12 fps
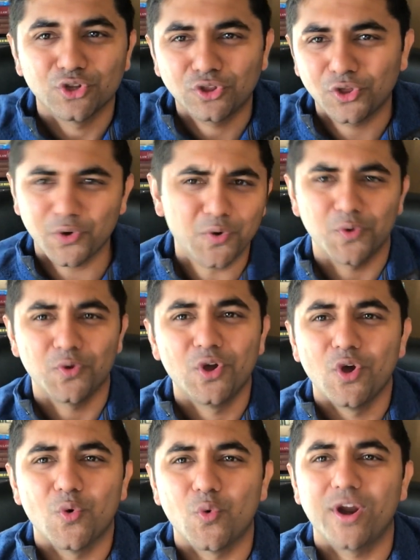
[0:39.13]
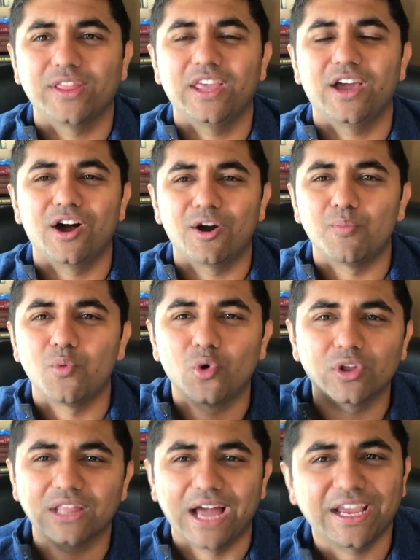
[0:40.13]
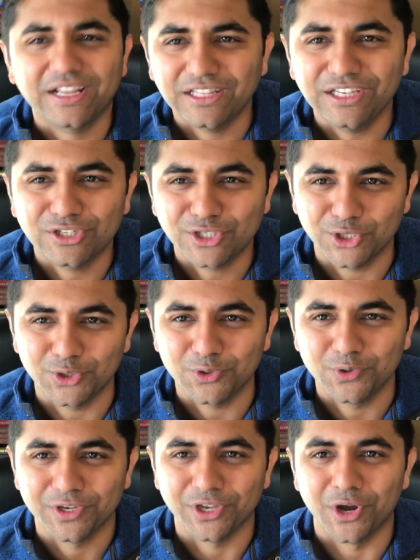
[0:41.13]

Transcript: through where they are more likely to,